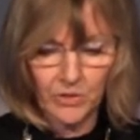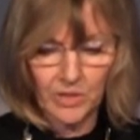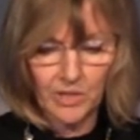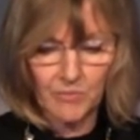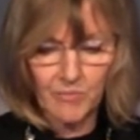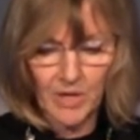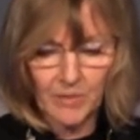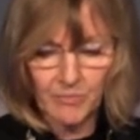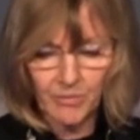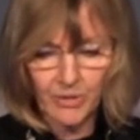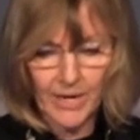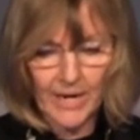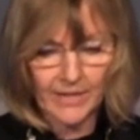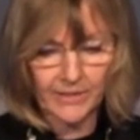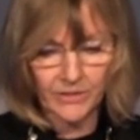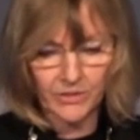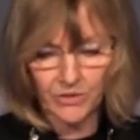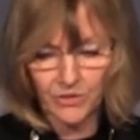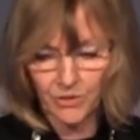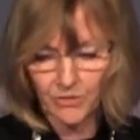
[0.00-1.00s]
So, in my
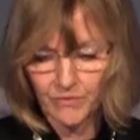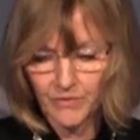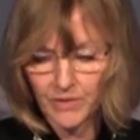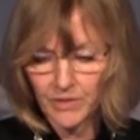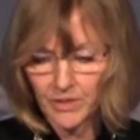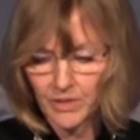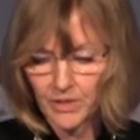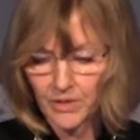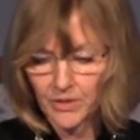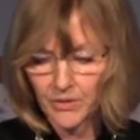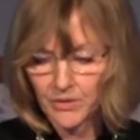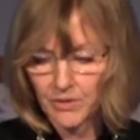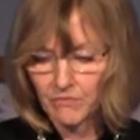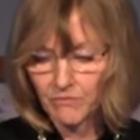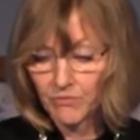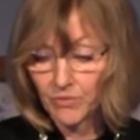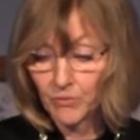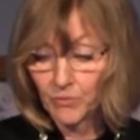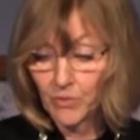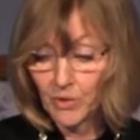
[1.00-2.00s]
practice over the
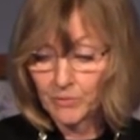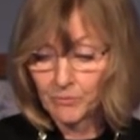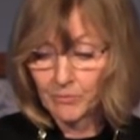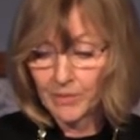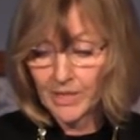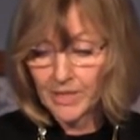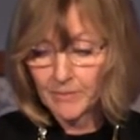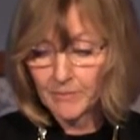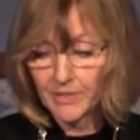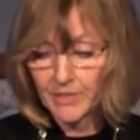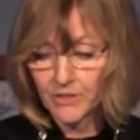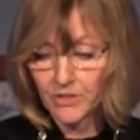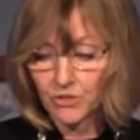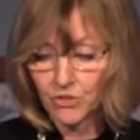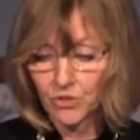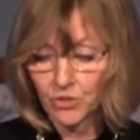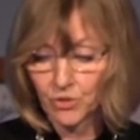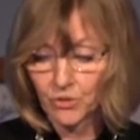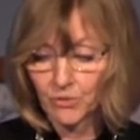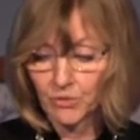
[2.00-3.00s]
years, and from what
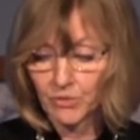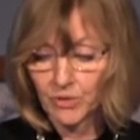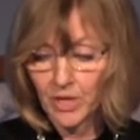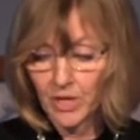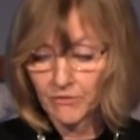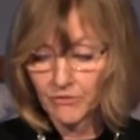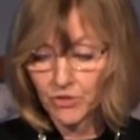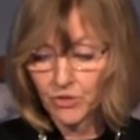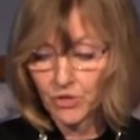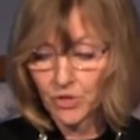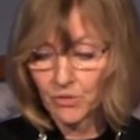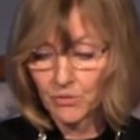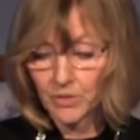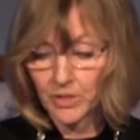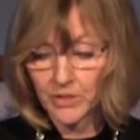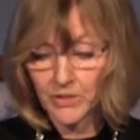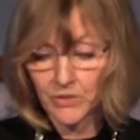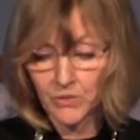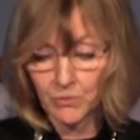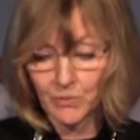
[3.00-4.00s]
babies and children have
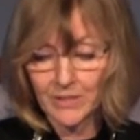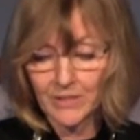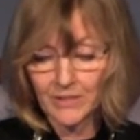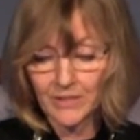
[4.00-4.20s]
shown us,